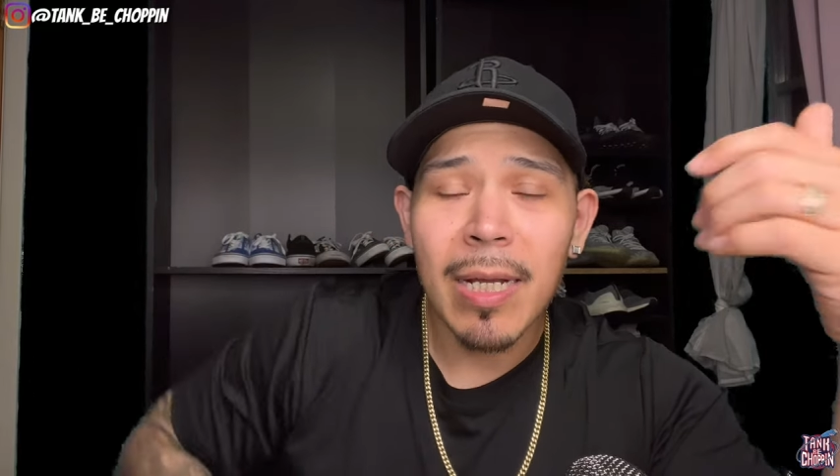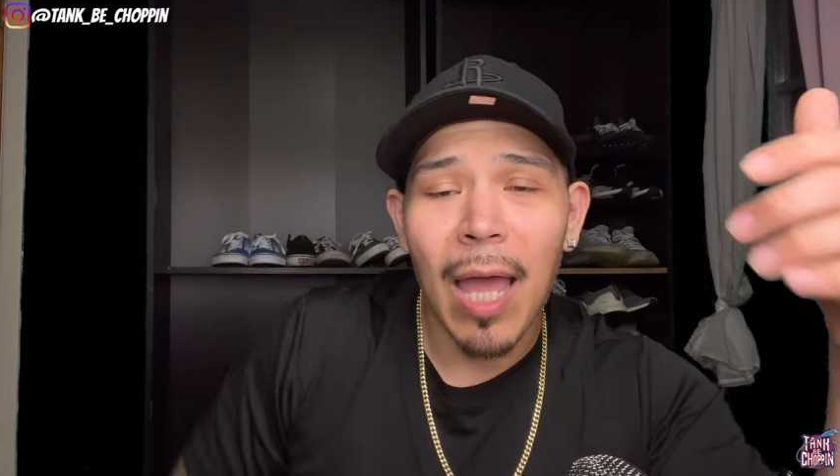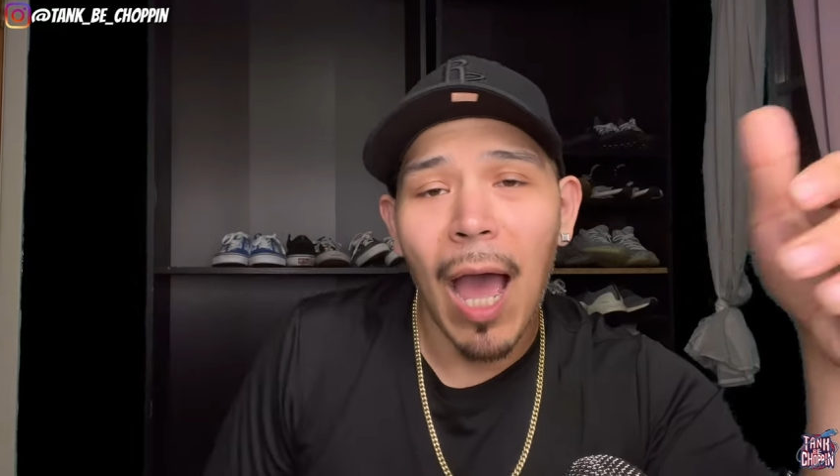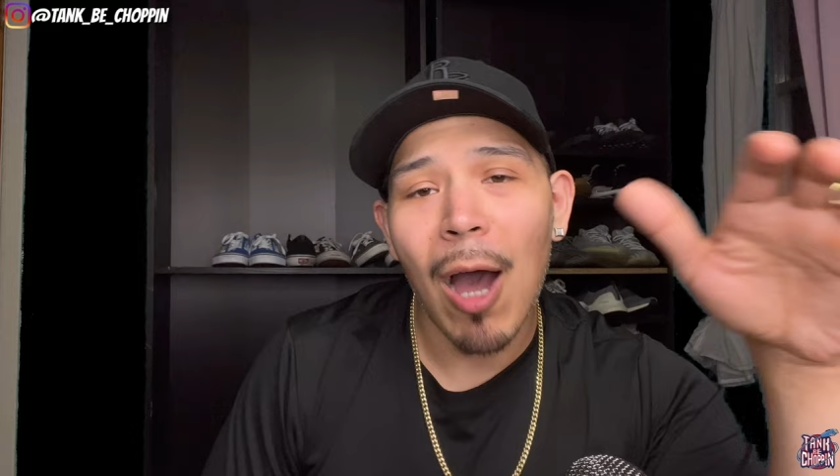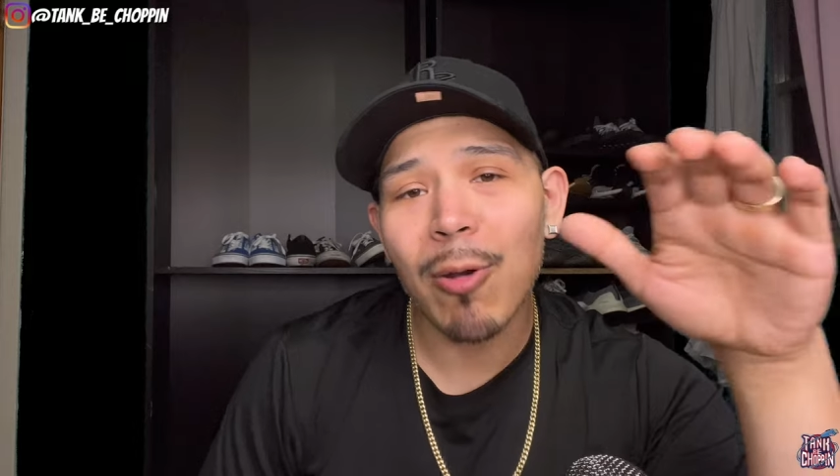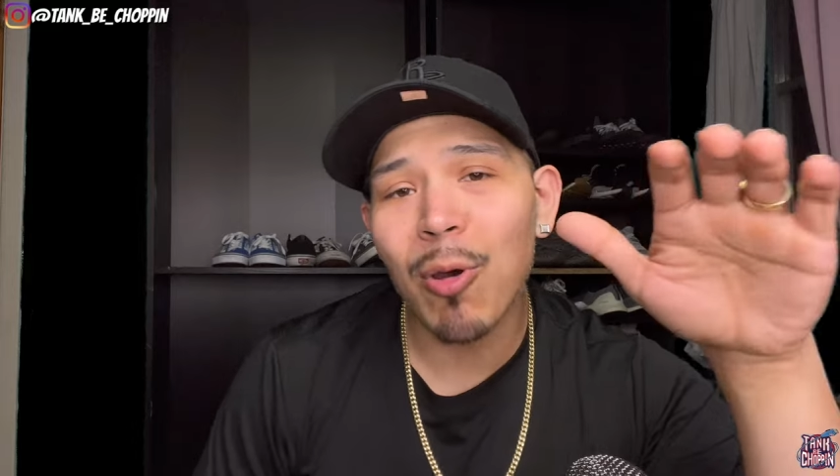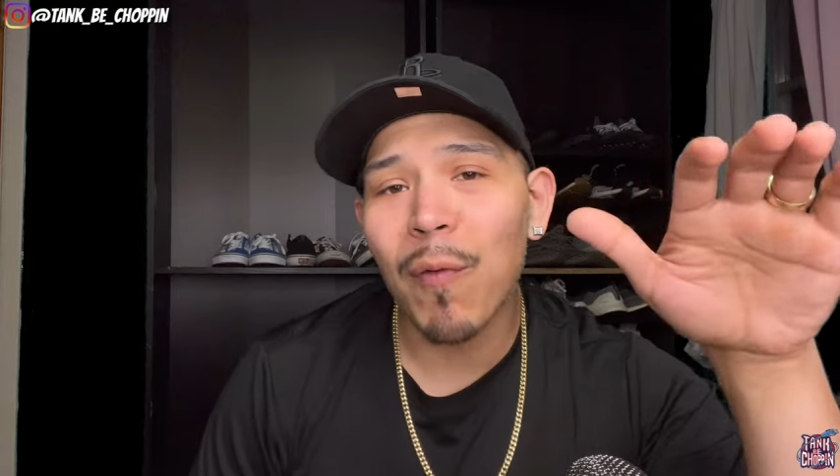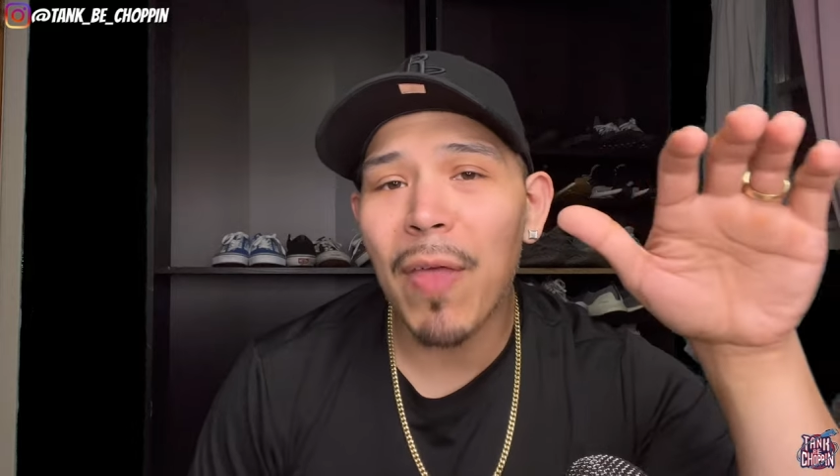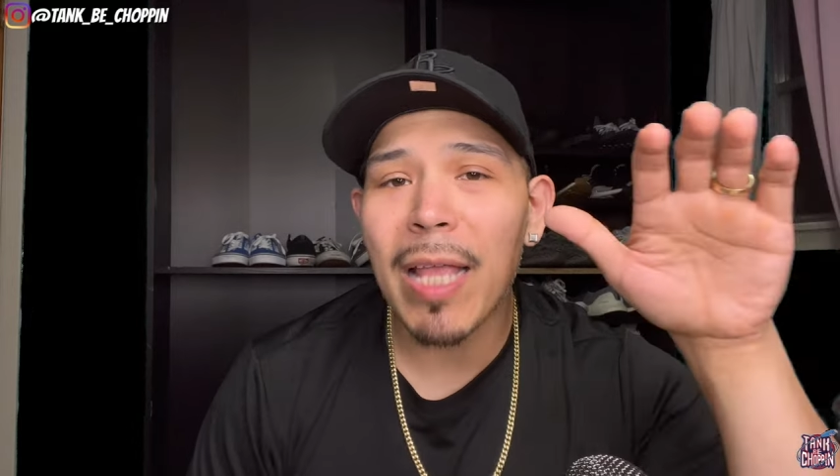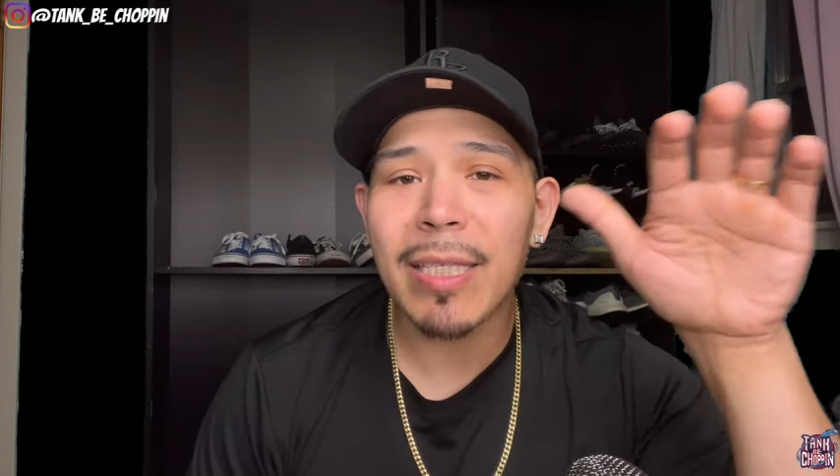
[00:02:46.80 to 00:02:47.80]
Now, I don't know
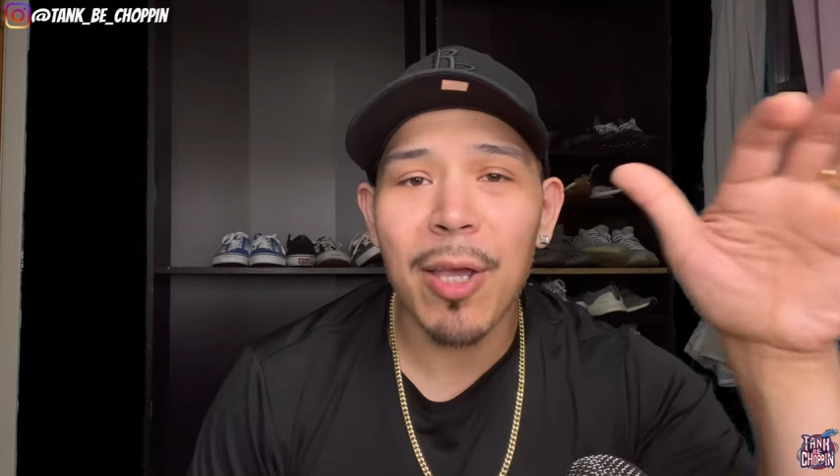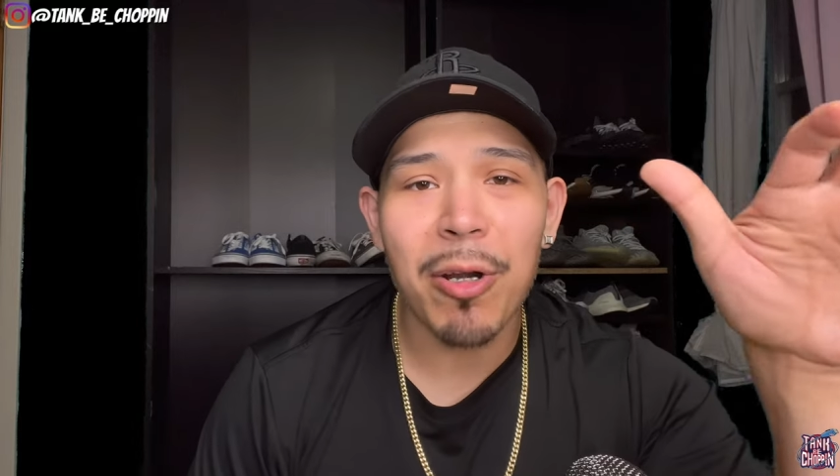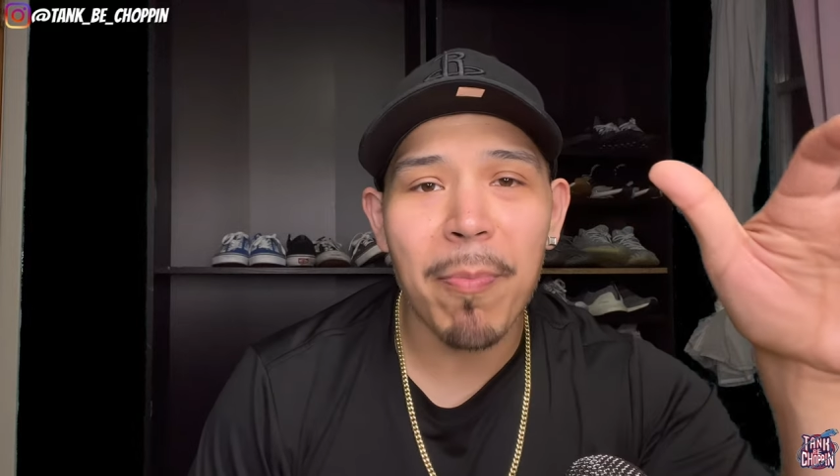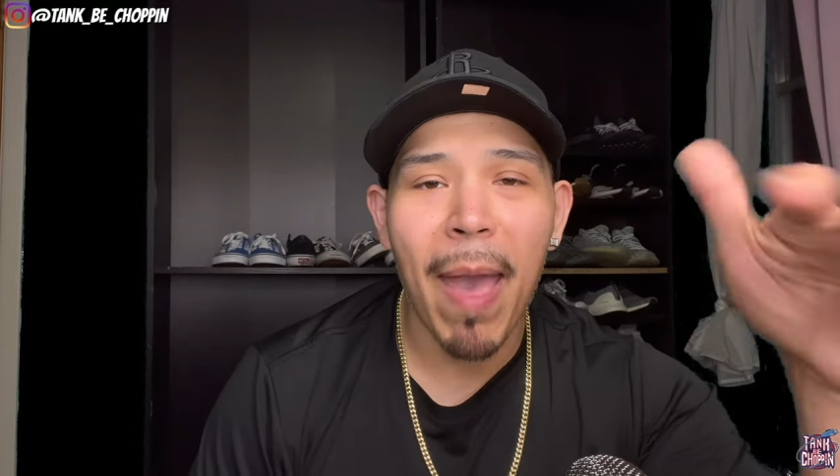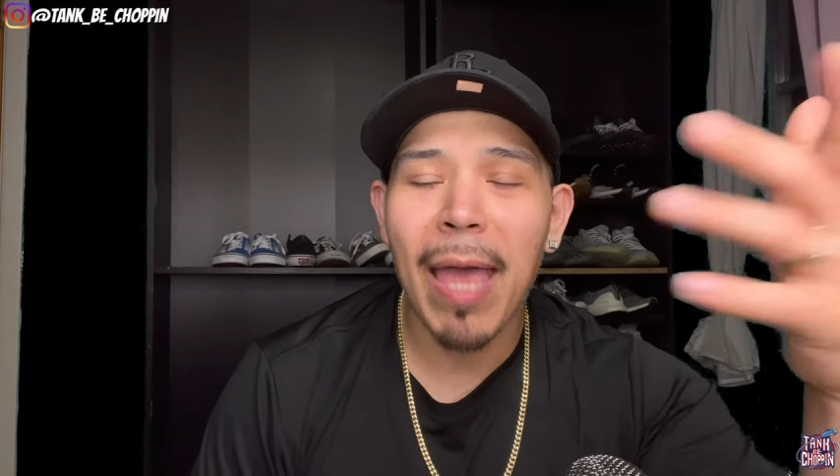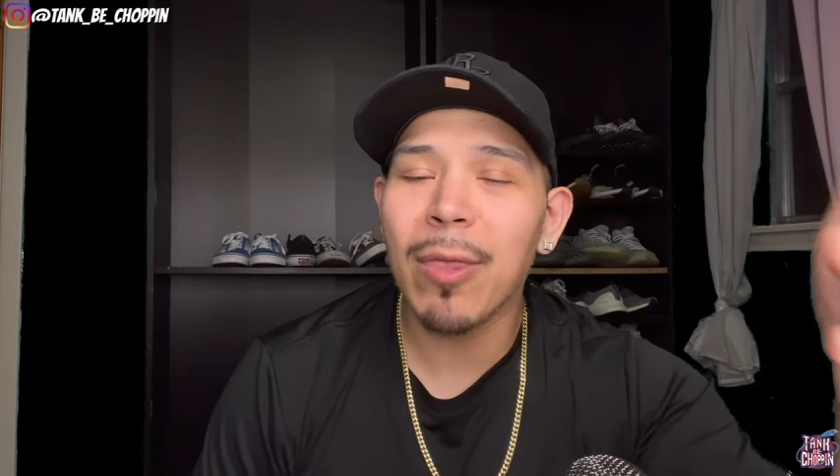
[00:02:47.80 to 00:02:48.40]
if that's good or bad,